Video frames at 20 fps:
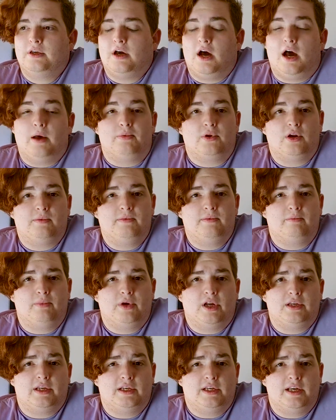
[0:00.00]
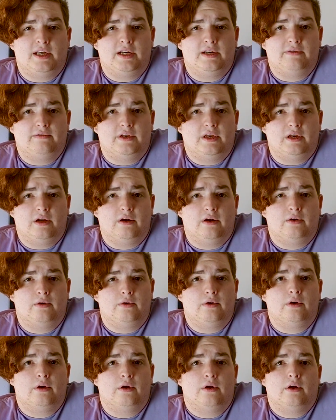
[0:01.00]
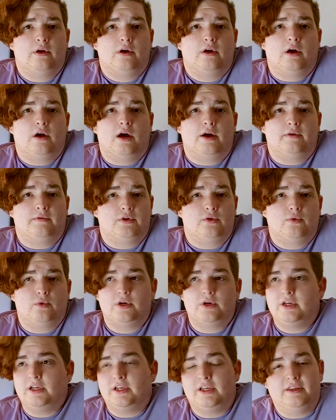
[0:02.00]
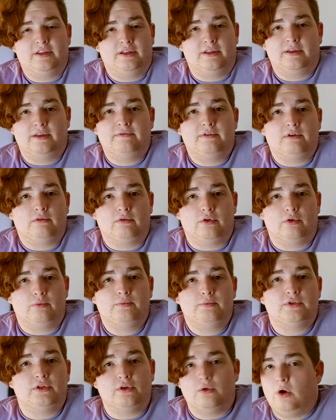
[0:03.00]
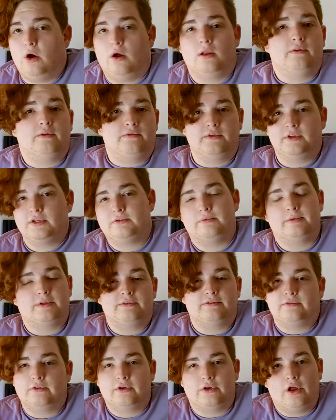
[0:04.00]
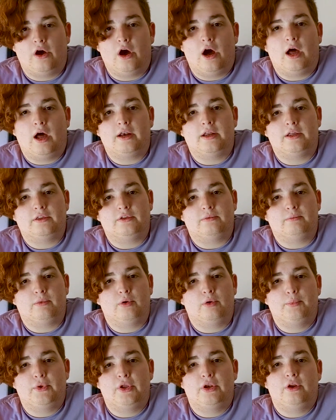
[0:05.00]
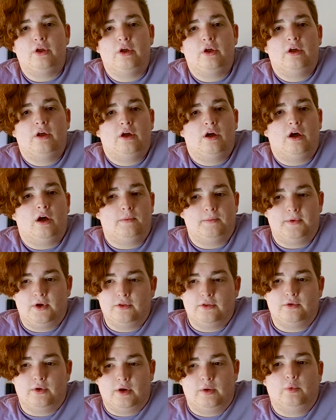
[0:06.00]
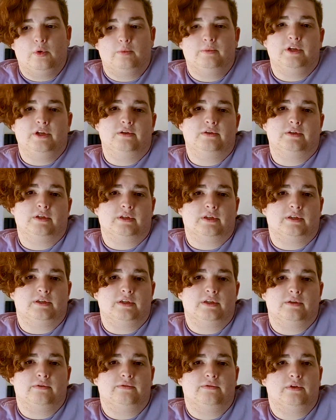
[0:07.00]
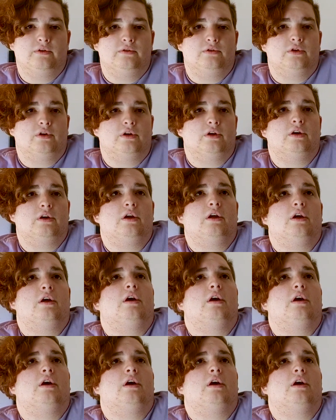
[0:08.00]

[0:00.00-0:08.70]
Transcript: I put up the brand identity video. I recorded it in the living room, so all of this was for naught at the moment, although I will be using this in the future.